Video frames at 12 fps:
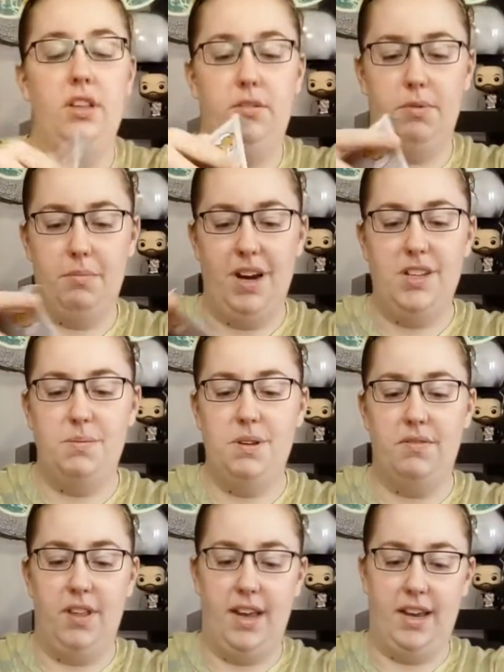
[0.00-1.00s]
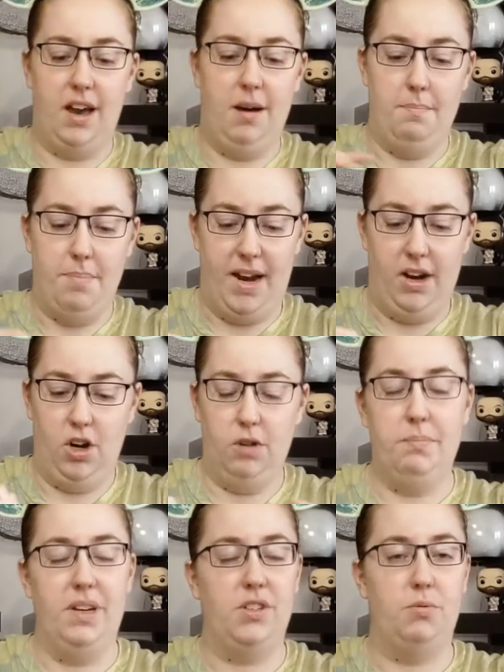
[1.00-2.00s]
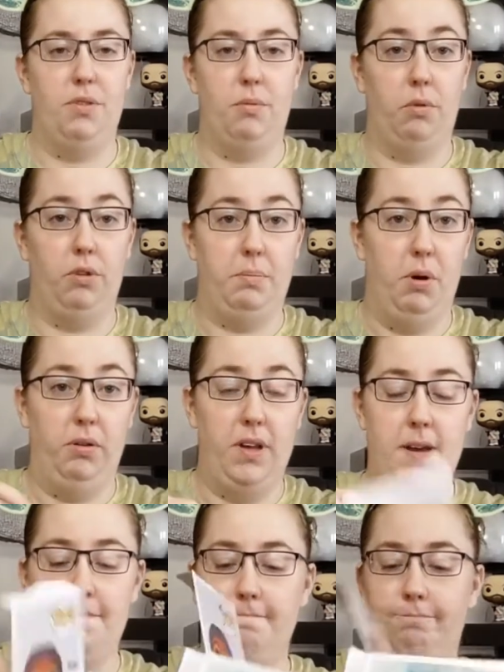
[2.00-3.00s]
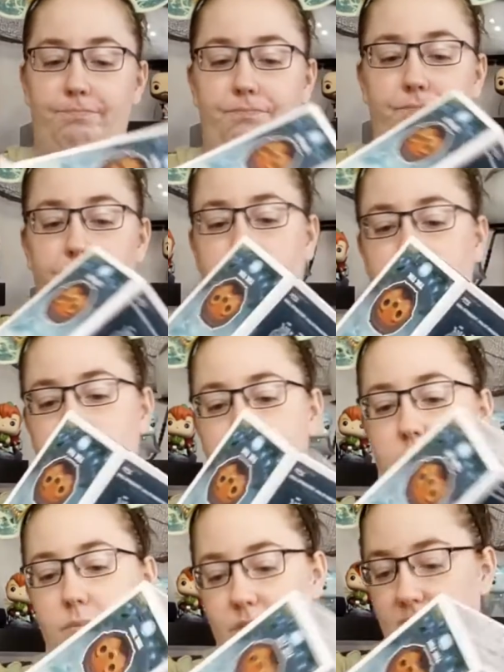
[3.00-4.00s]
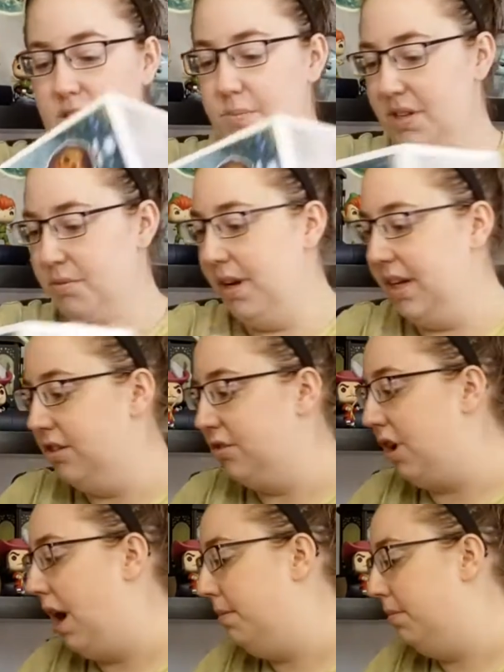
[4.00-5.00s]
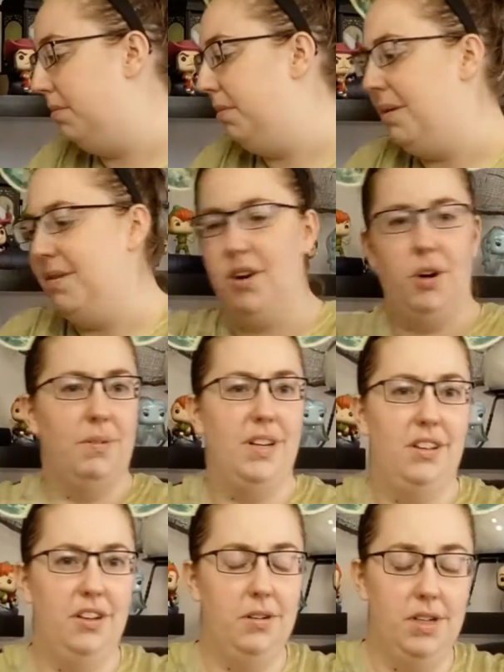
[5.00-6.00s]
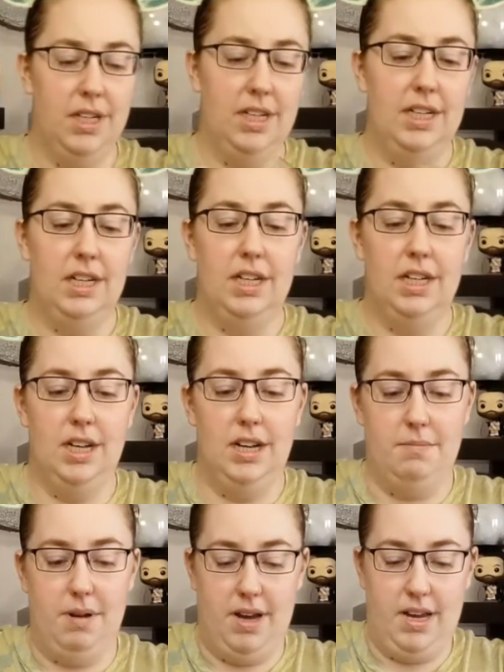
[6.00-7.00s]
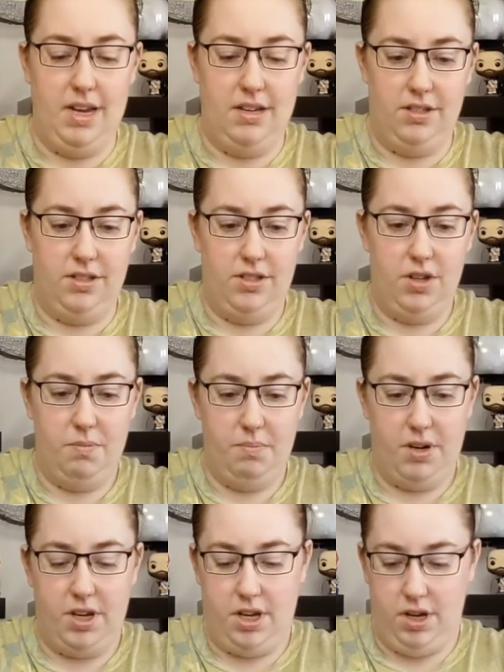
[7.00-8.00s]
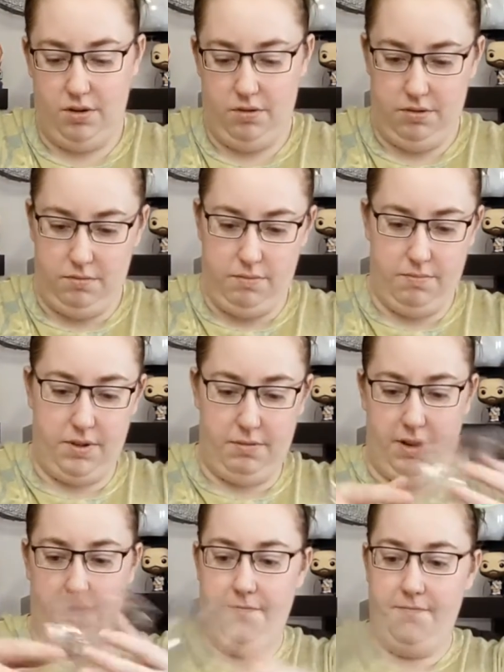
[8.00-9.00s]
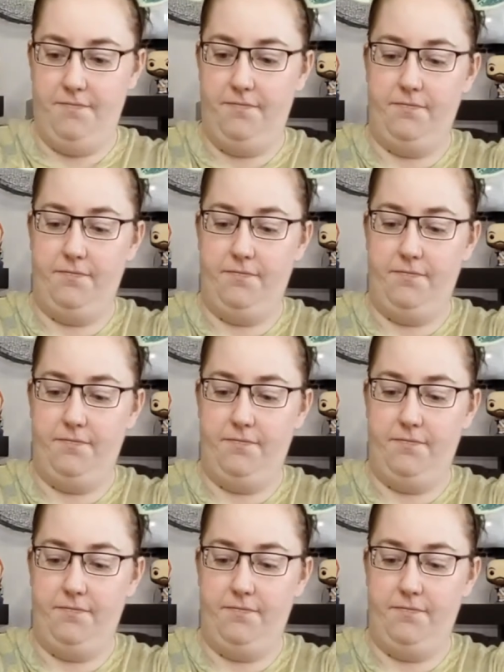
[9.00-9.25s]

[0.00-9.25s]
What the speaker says: He reminds me of like a bear mixed with a roly-poly. That's the best way I can describe him, or maybe an armadillo. But he is super cute. Oops, there we go.